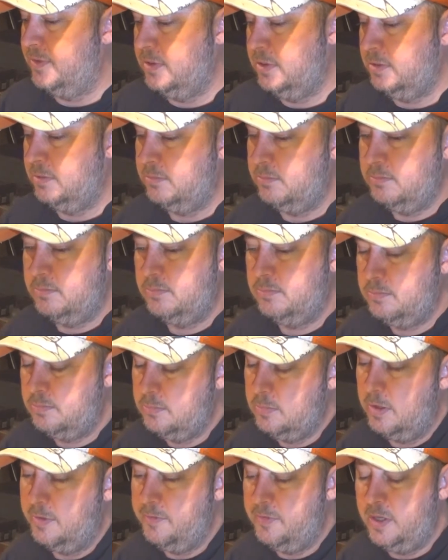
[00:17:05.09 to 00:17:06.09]
And
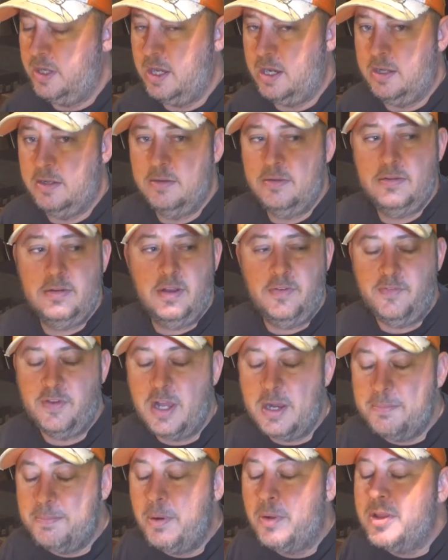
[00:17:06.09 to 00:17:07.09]
if you're gonna if you're
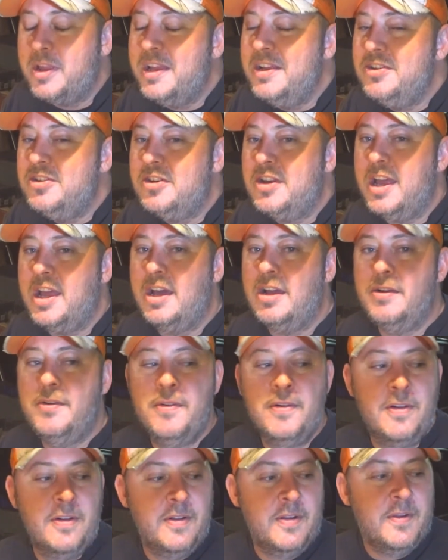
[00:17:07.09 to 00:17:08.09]
gonna pull the engine out
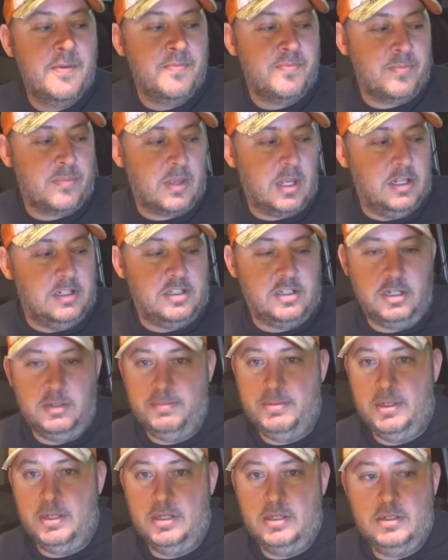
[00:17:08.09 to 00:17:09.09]
and
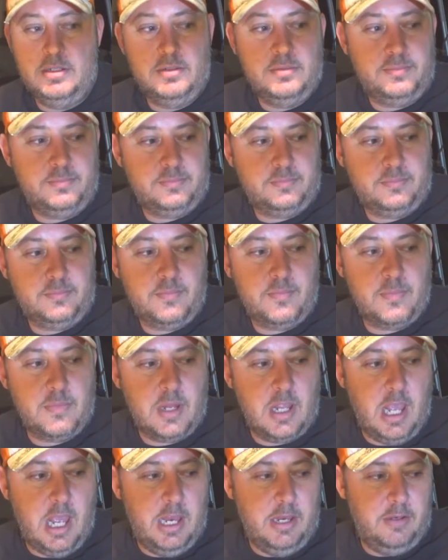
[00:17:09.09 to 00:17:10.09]
strip it,
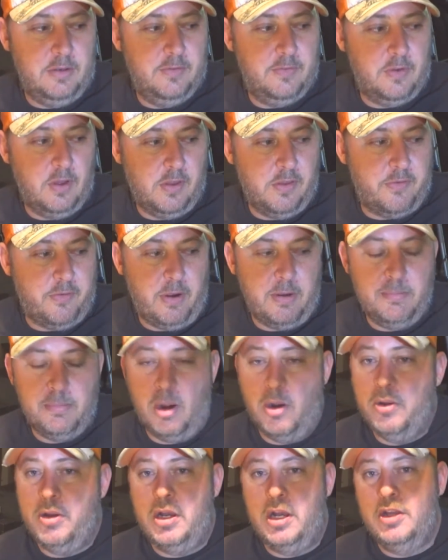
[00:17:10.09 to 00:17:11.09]
and you've got three
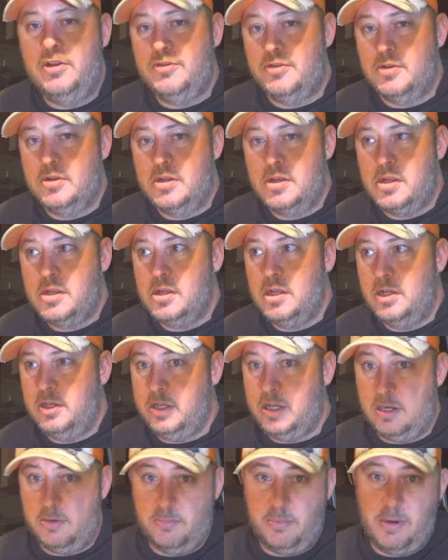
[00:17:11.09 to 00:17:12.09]
broken engines and
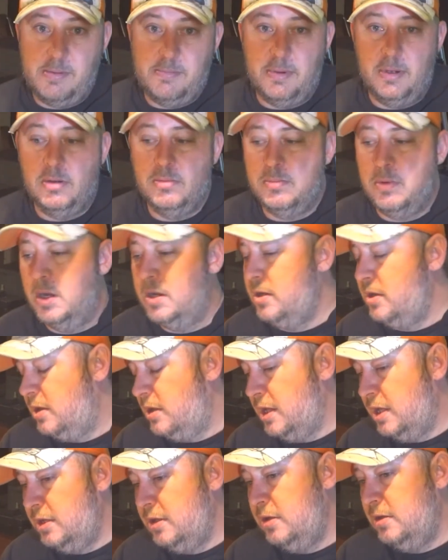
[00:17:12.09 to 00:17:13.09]
you're gonna rebuild one,
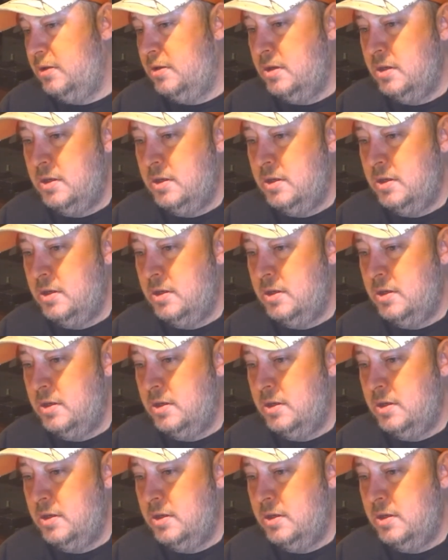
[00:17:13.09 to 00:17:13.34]
then